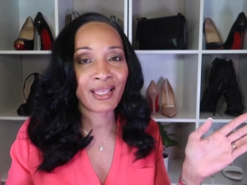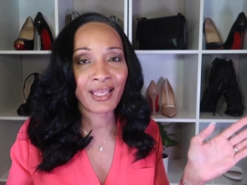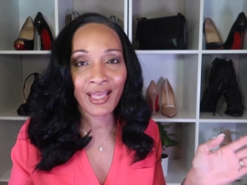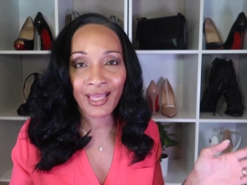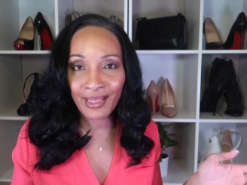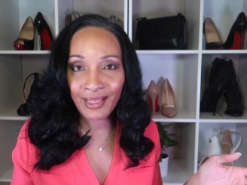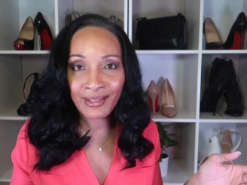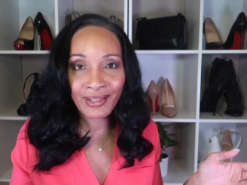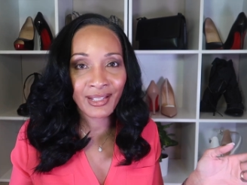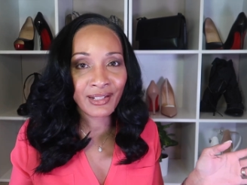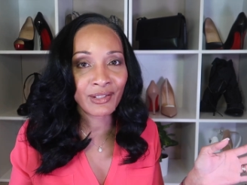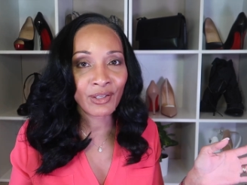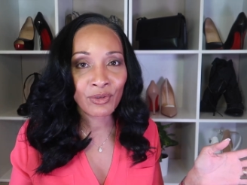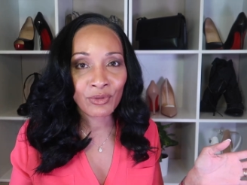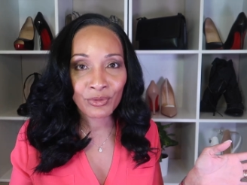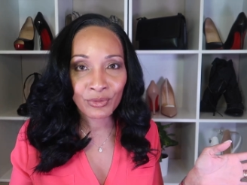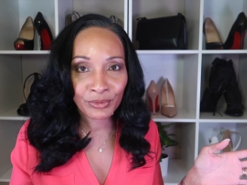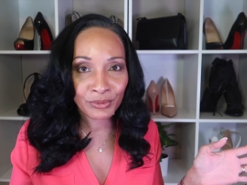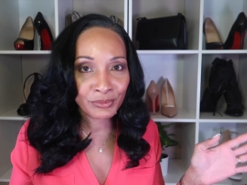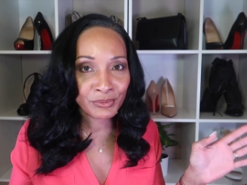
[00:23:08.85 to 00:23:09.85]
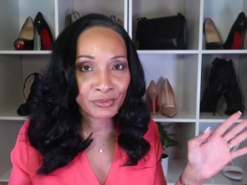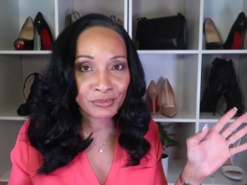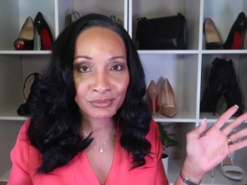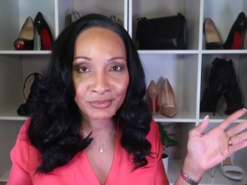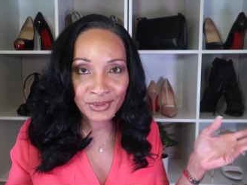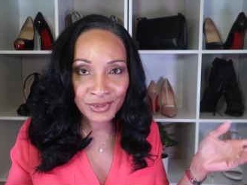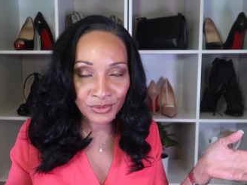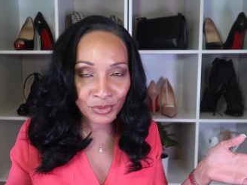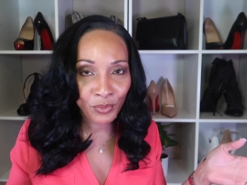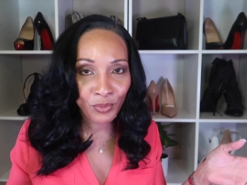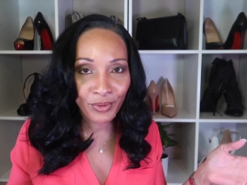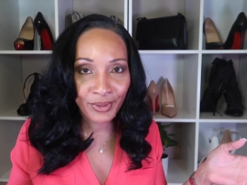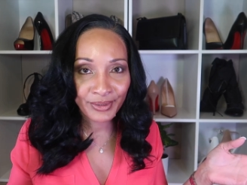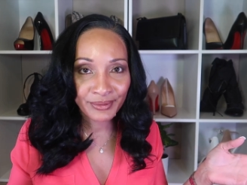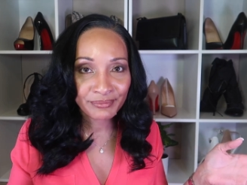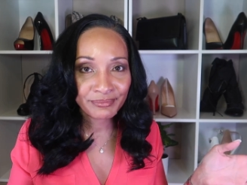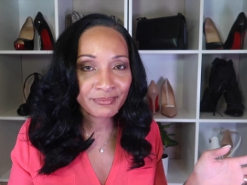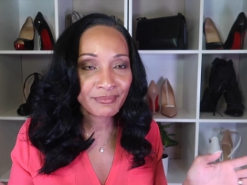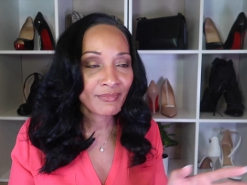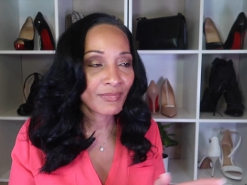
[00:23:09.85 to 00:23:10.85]
any local store,
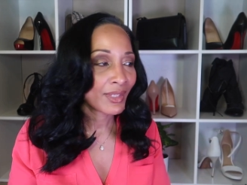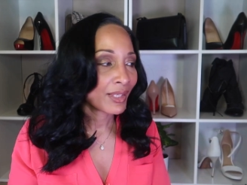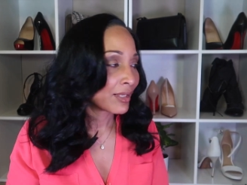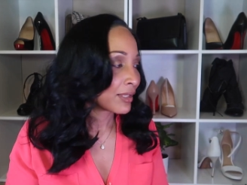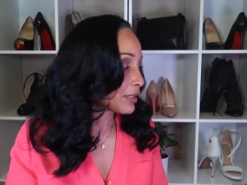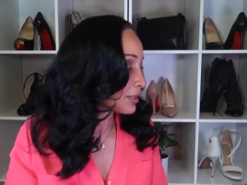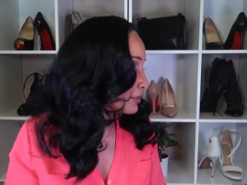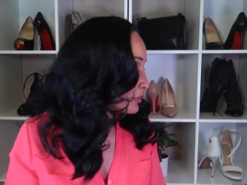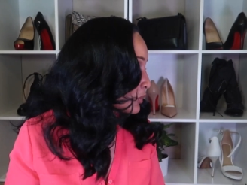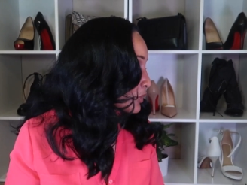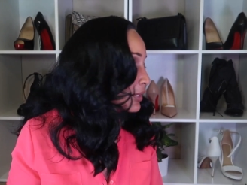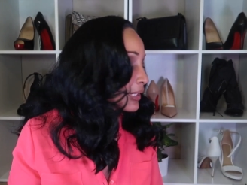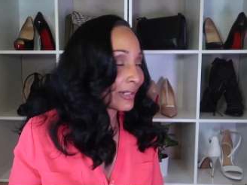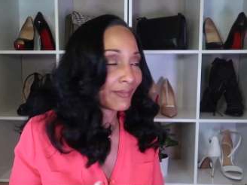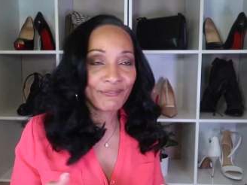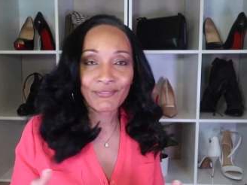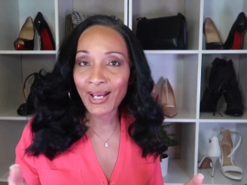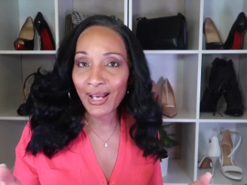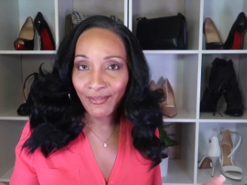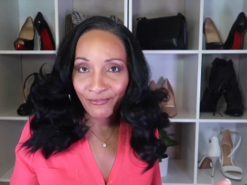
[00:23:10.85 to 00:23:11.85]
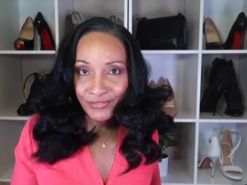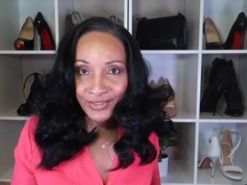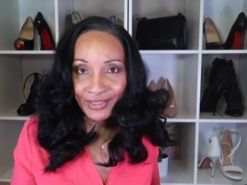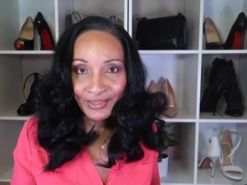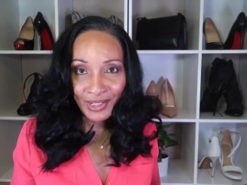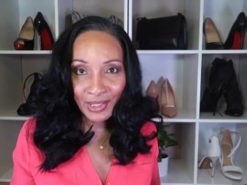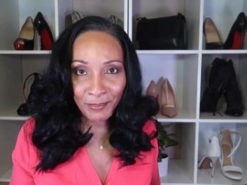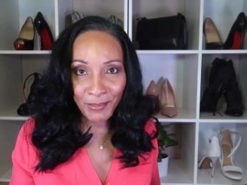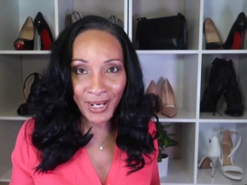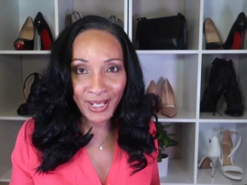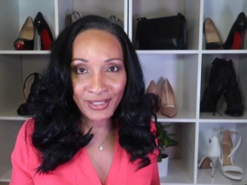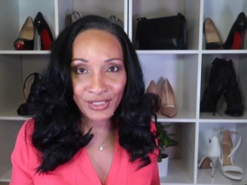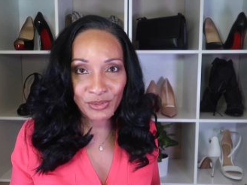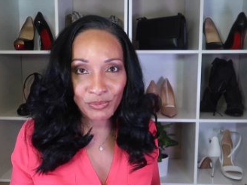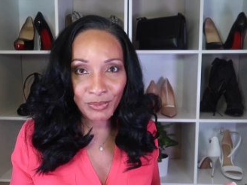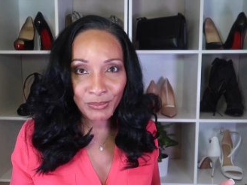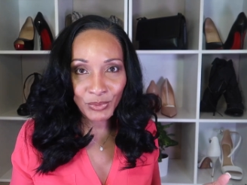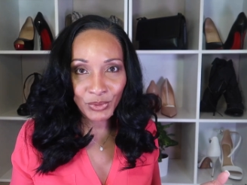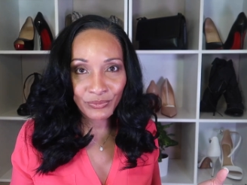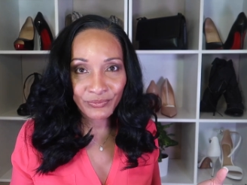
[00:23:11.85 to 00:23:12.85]
you're gonna find fingernail polish
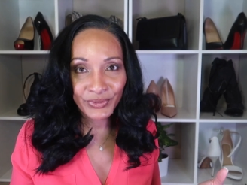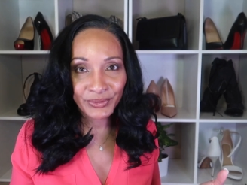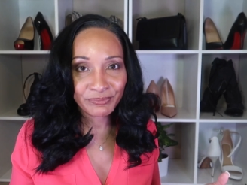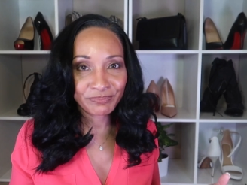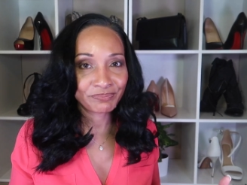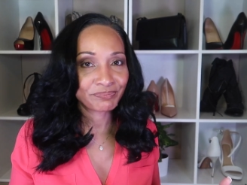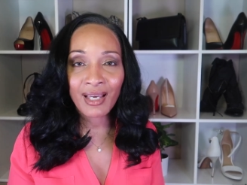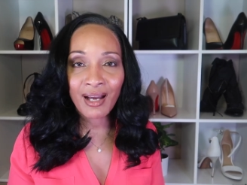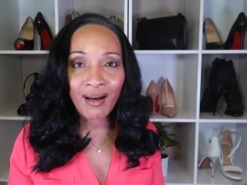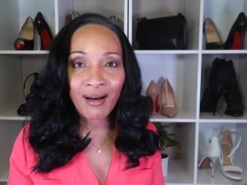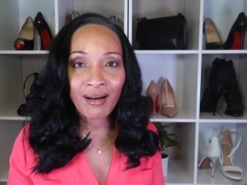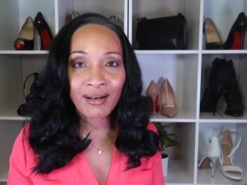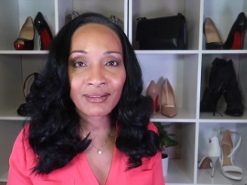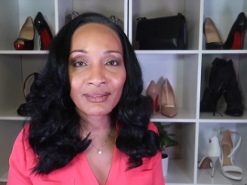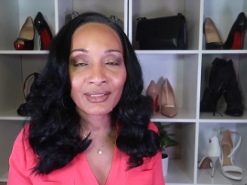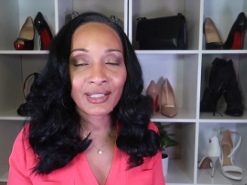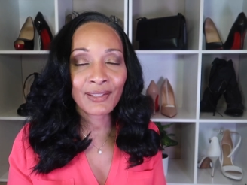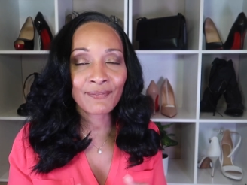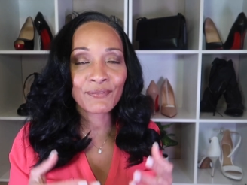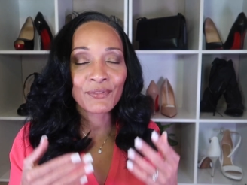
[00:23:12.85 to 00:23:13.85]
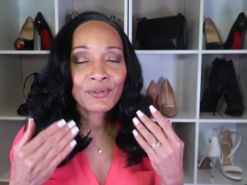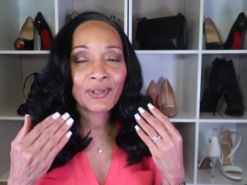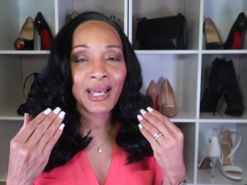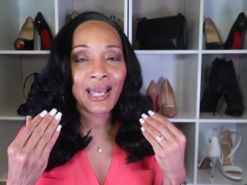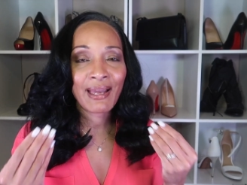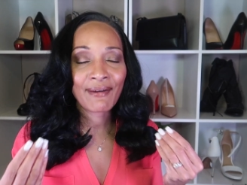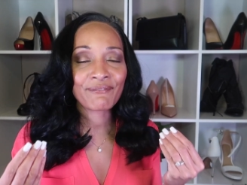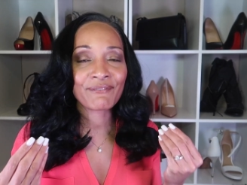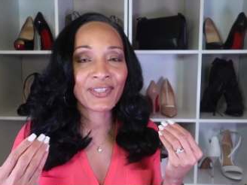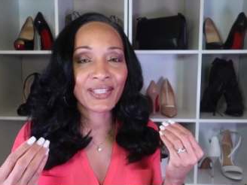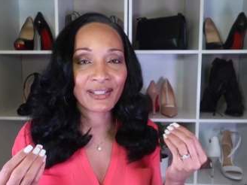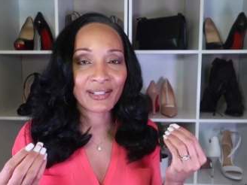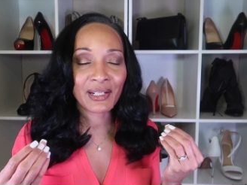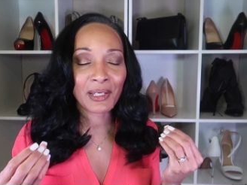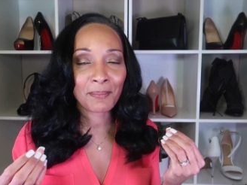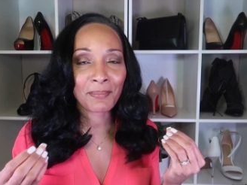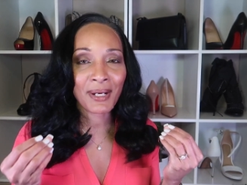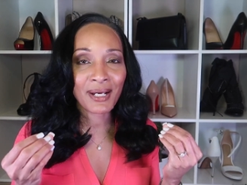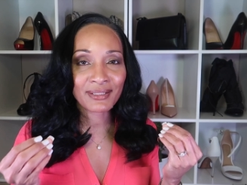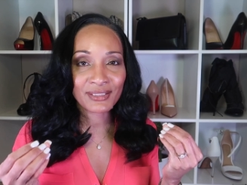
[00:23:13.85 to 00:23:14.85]
remover. Y'all, if you have
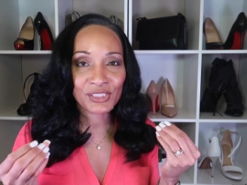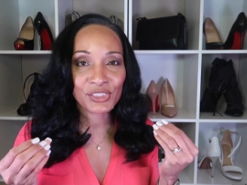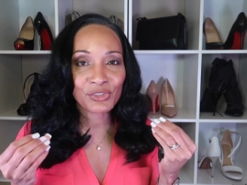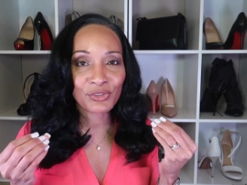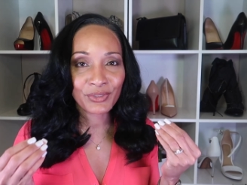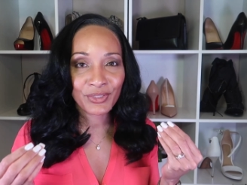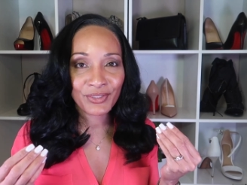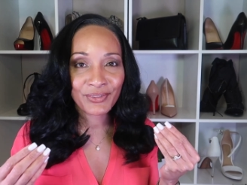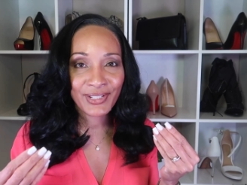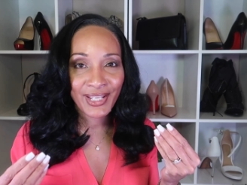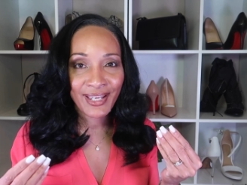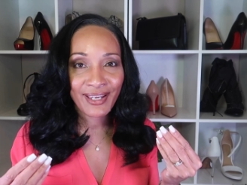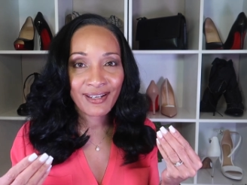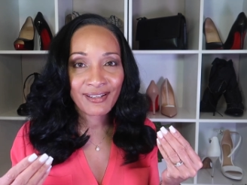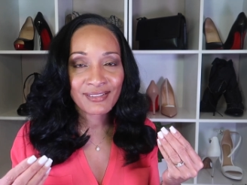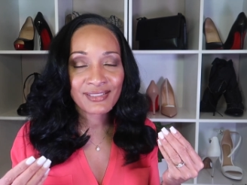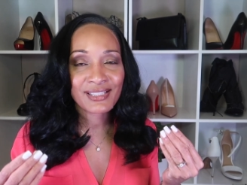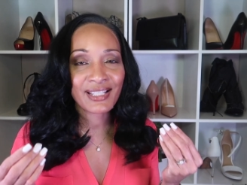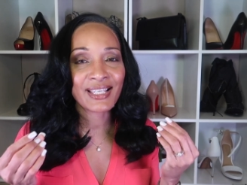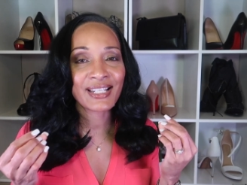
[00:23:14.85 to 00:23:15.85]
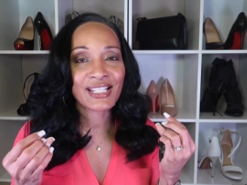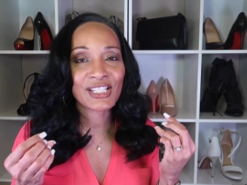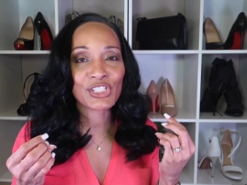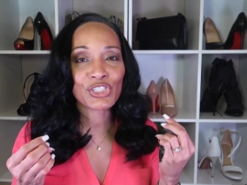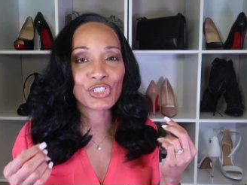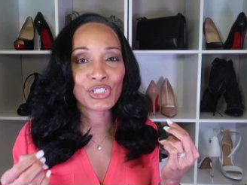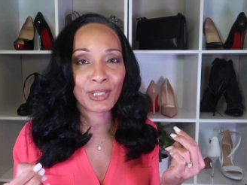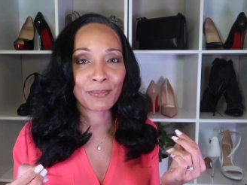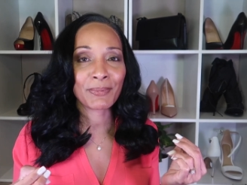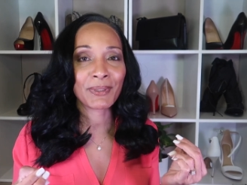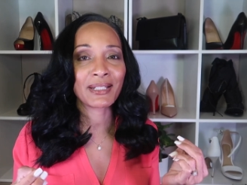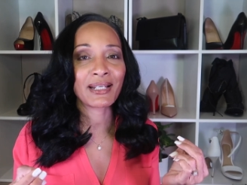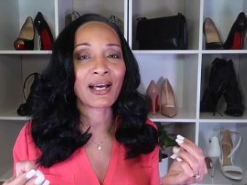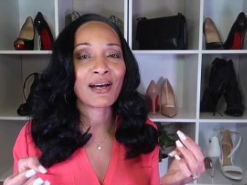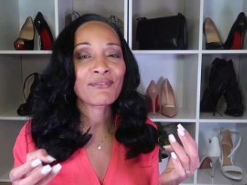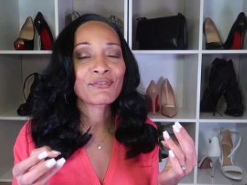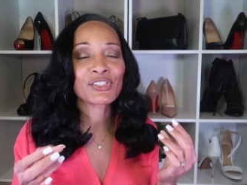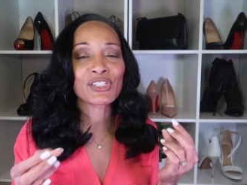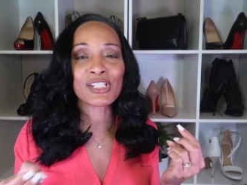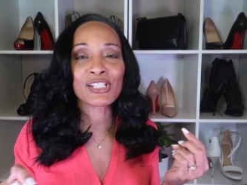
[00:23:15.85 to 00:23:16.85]
fingernail polish on your nails and it's chipping
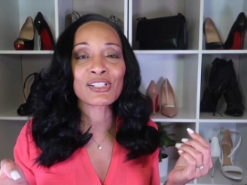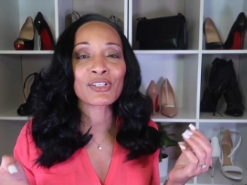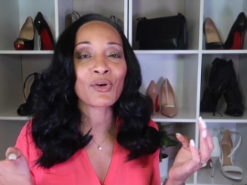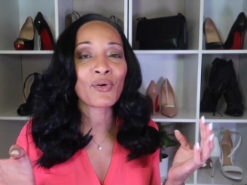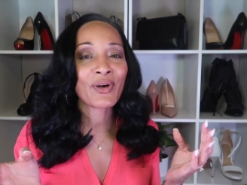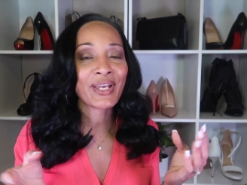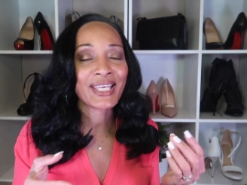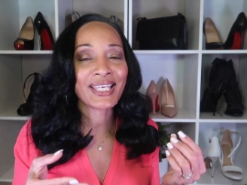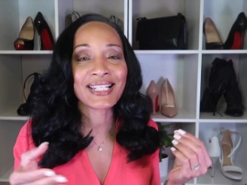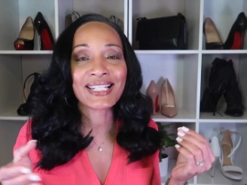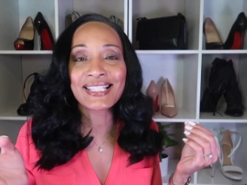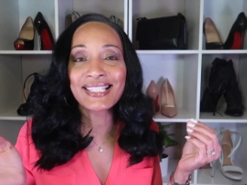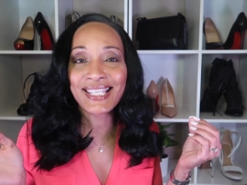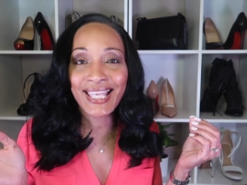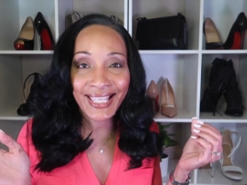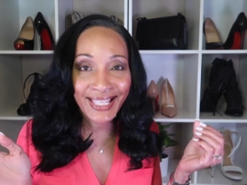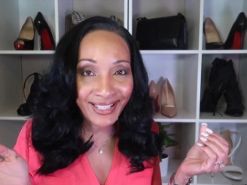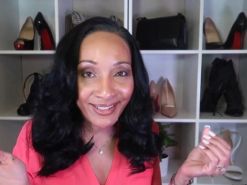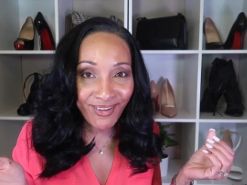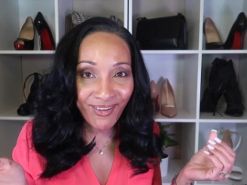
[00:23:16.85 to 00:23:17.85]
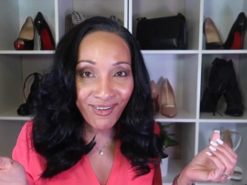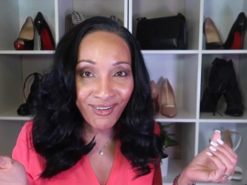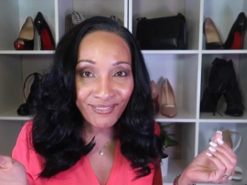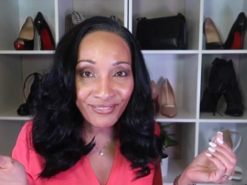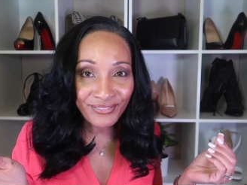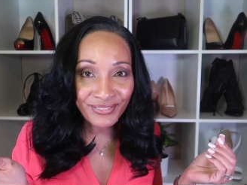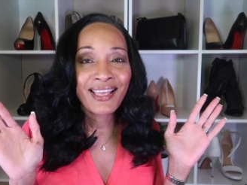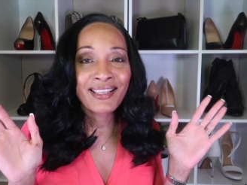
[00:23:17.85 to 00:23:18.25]
off, just go ahead and take it off.